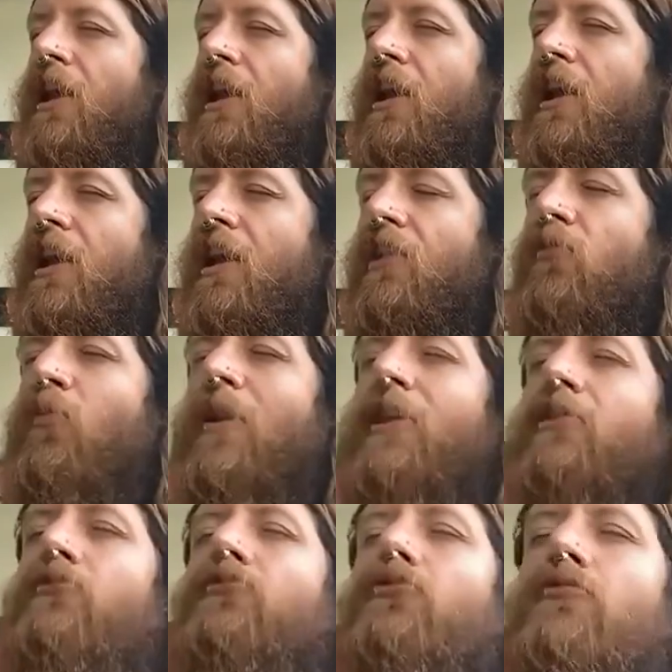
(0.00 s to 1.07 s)
It's when
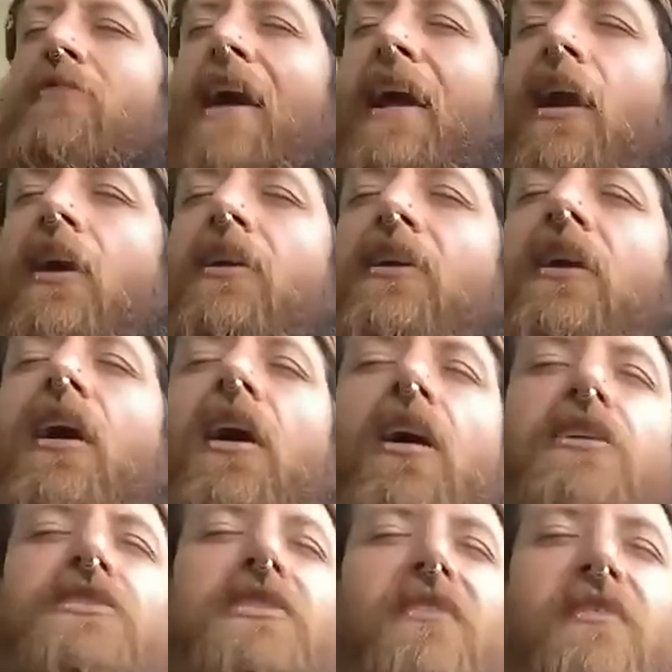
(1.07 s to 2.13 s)
you do that
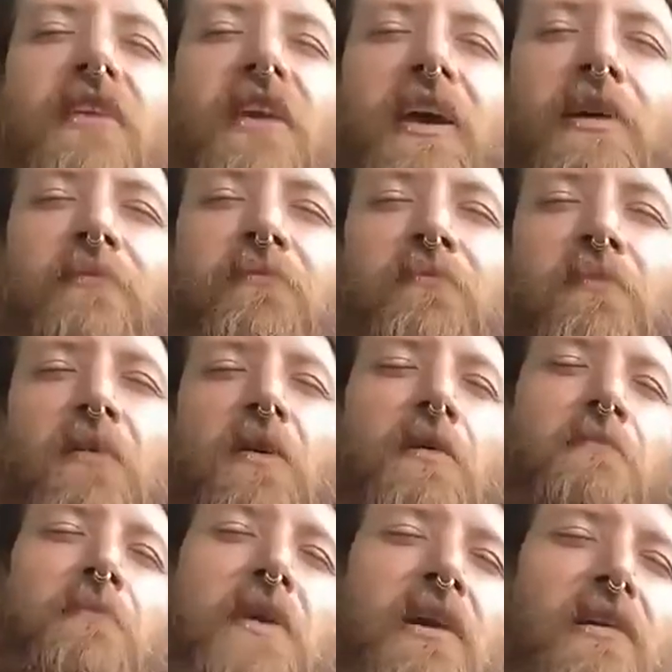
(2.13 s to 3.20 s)
unconsciously,
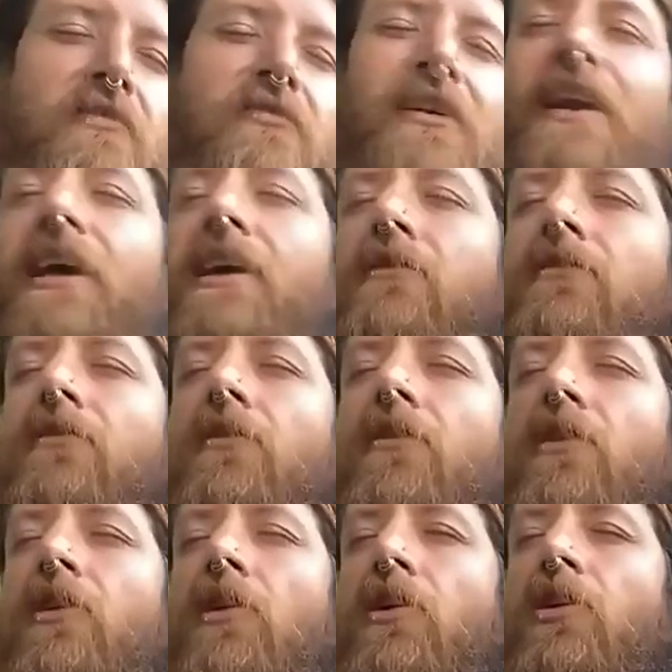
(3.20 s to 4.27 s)
because really
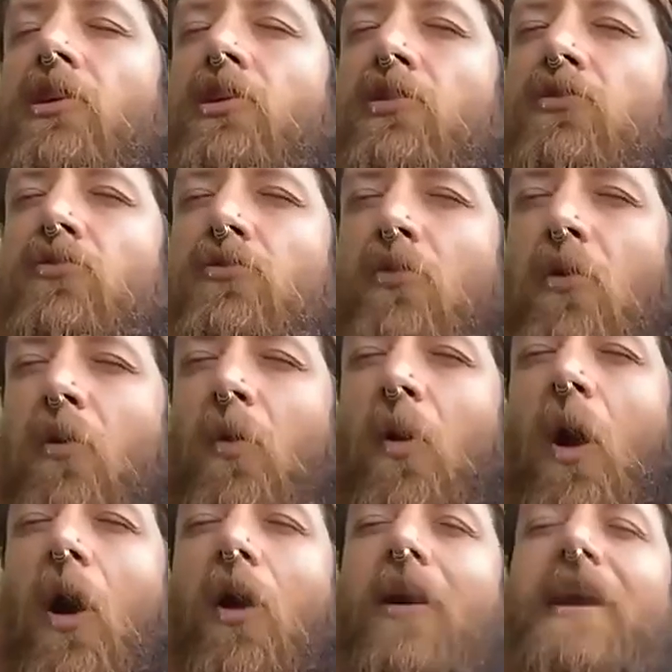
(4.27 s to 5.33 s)
you
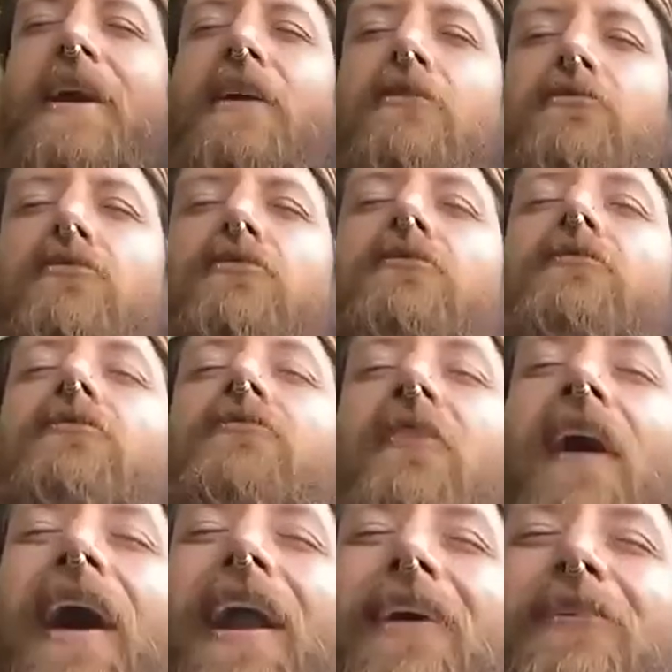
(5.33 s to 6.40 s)
are here to
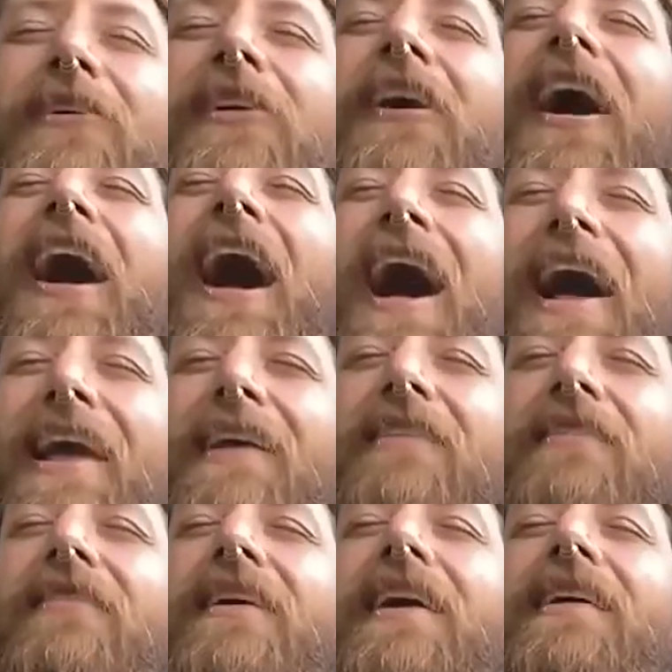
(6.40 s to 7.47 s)
follow your
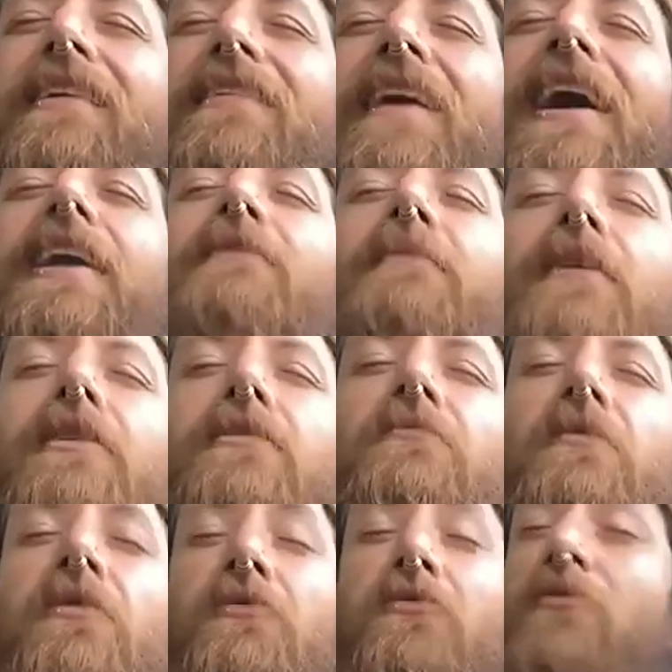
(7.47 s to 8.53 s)
highest excitement
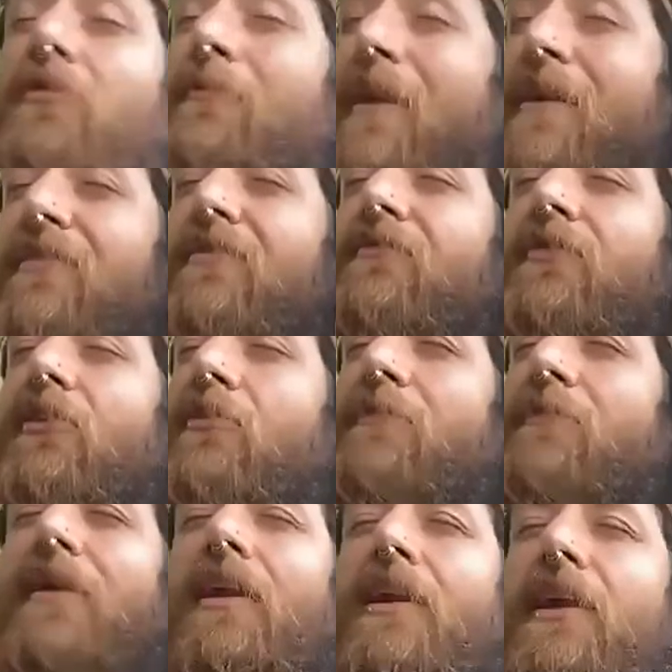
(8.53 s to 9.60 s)
to the best of your
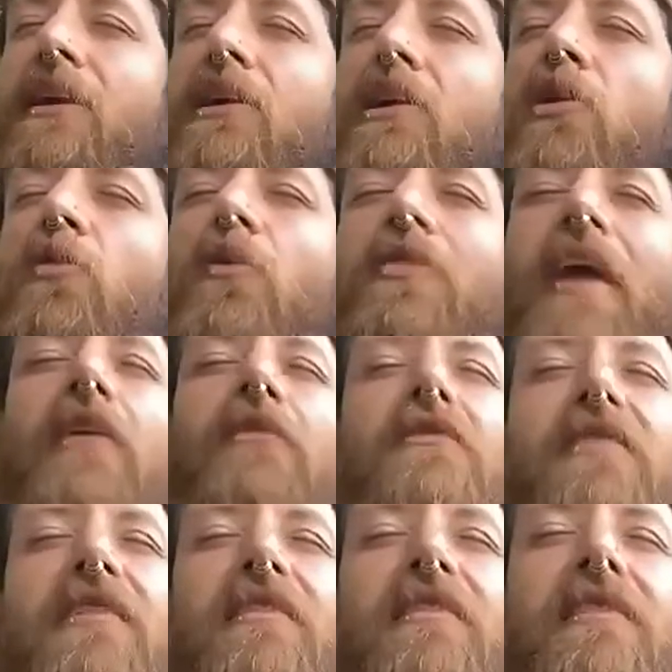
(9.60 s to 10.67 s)
ability without
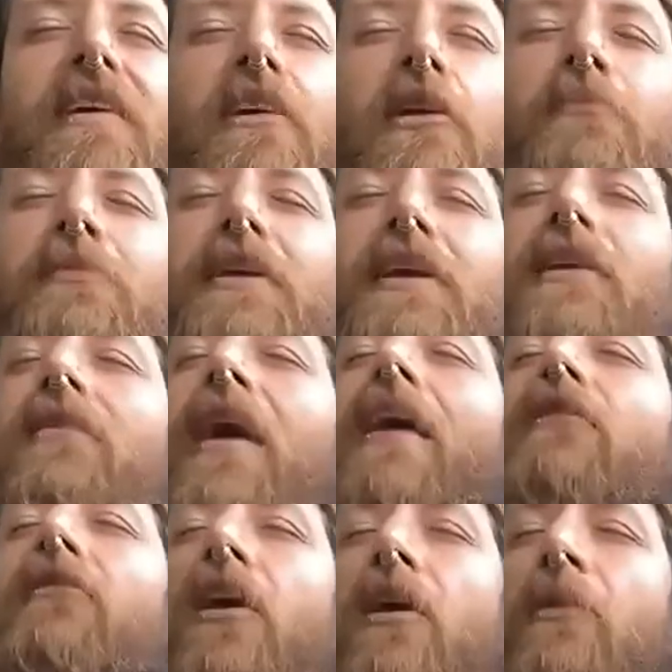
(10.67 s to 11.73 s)
insisting on a particular
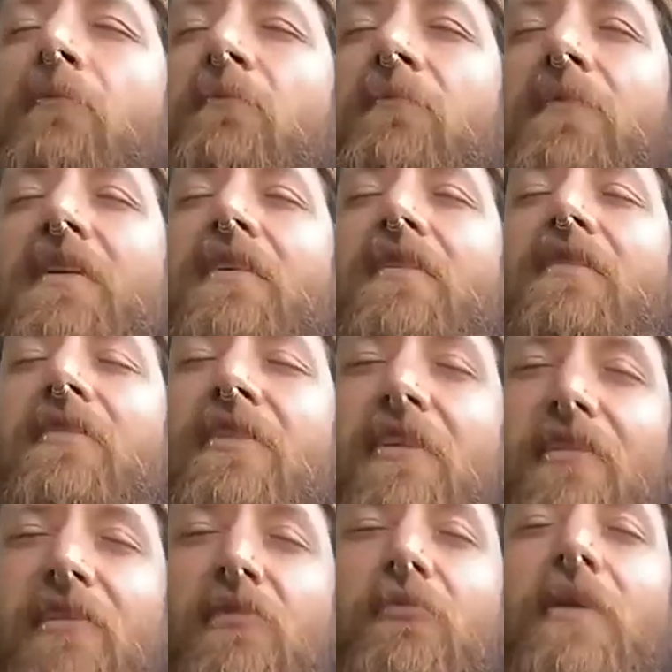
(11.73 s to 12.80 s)
outcome.
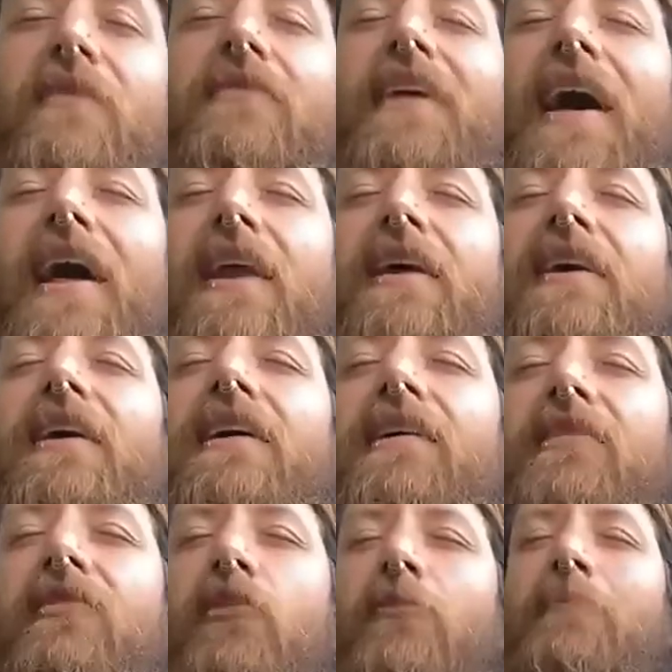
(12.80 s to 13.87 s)
This, as we've said,
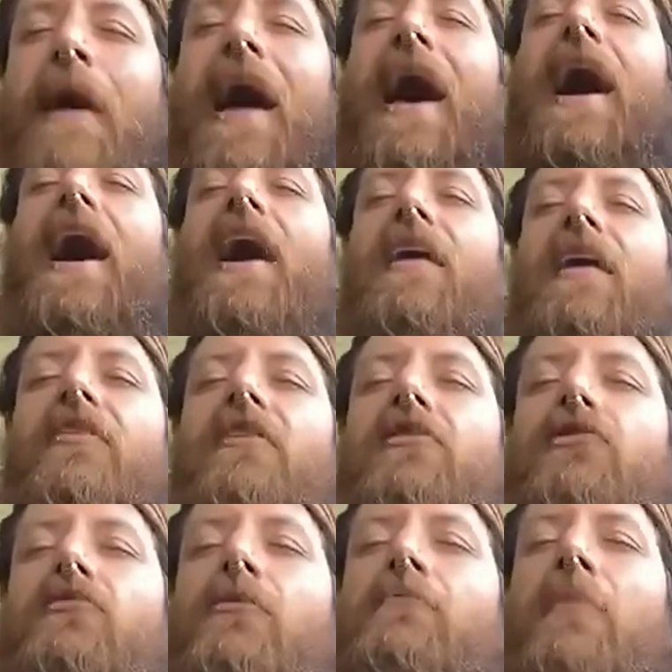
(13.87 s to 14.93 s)
is your path
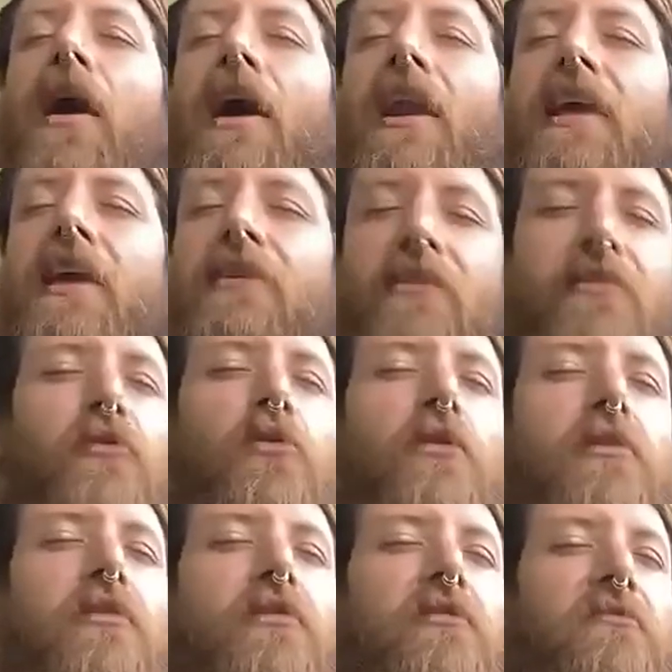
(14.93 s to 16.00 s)
to embodying the
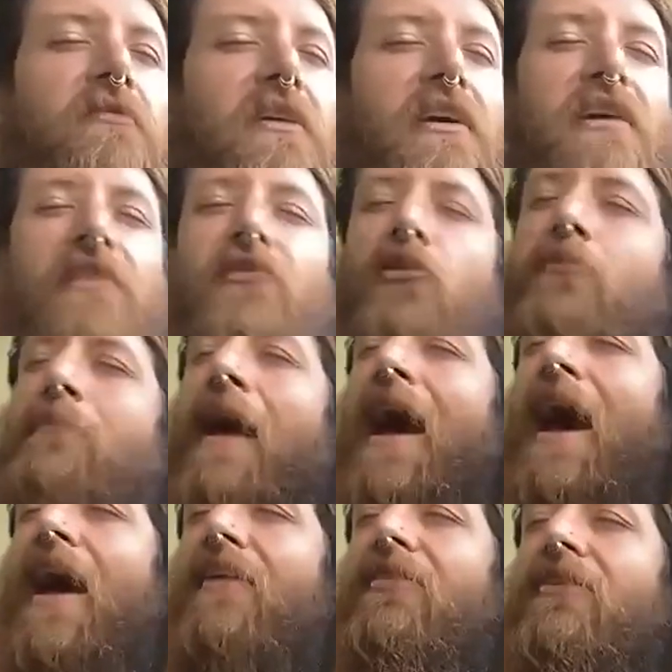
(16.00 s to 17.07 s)
source, is your
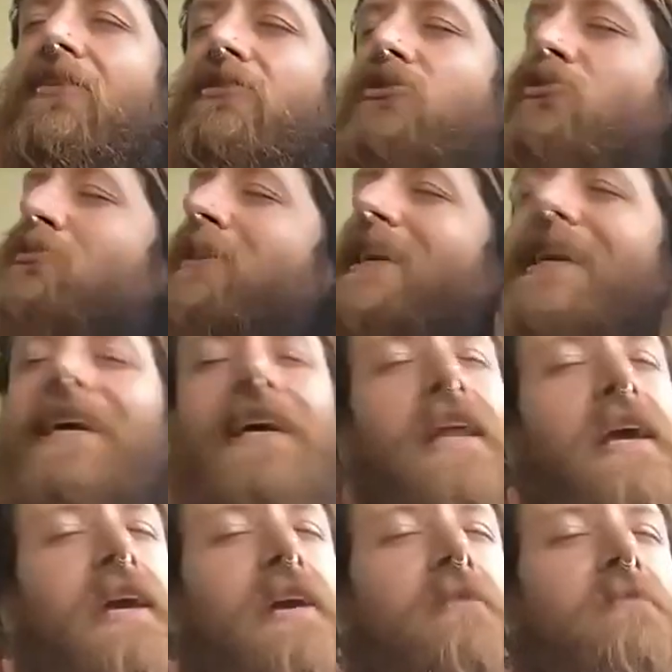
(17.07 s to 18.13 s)
path to
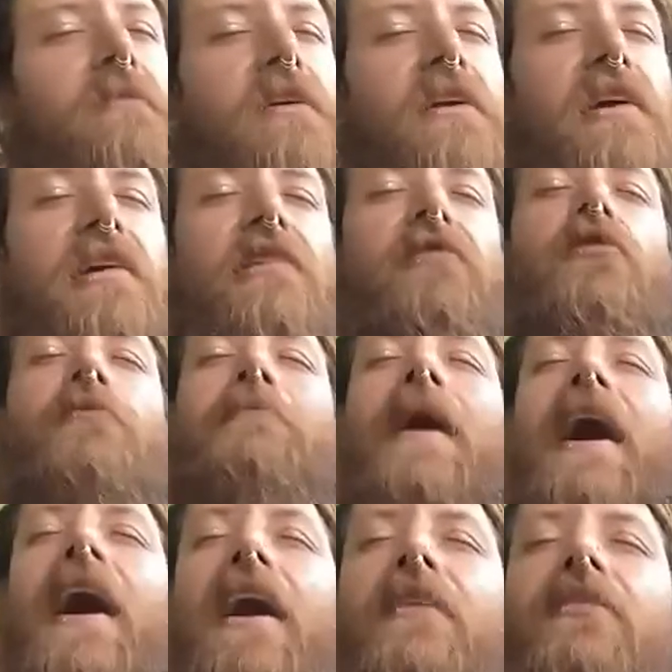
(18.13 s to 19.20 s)
healing, is your
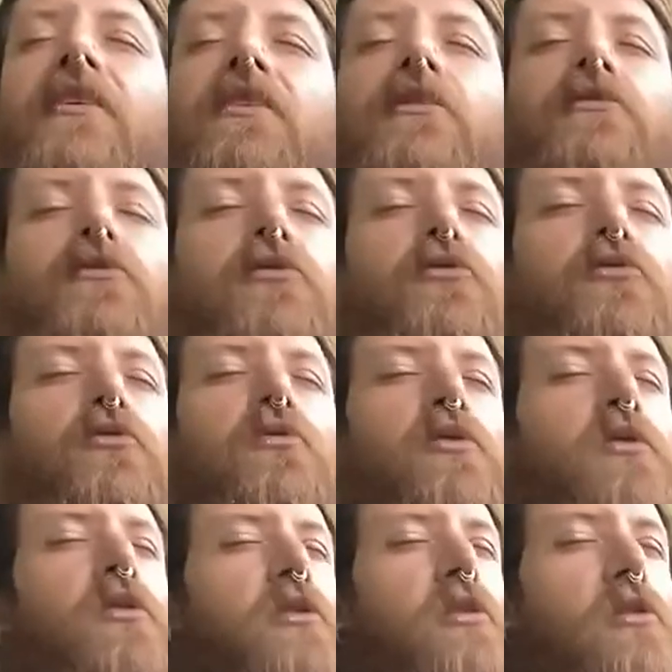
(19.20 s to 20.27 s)
path to
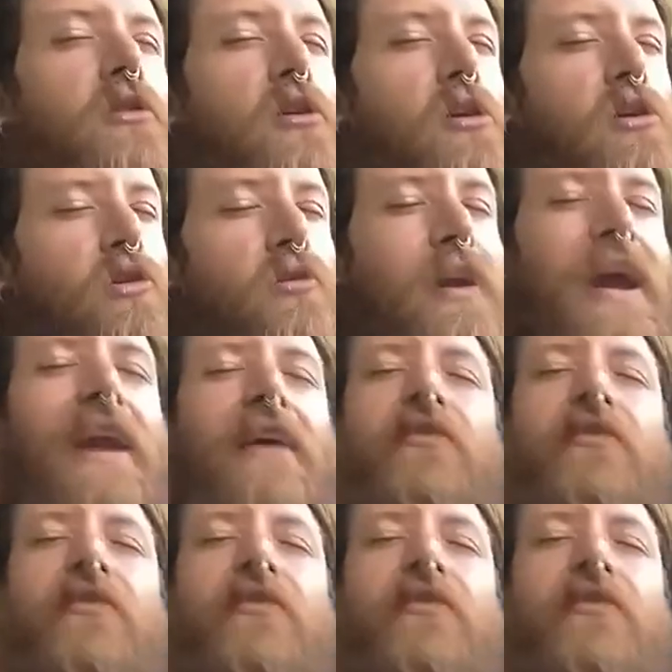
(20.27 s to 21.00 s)
creating the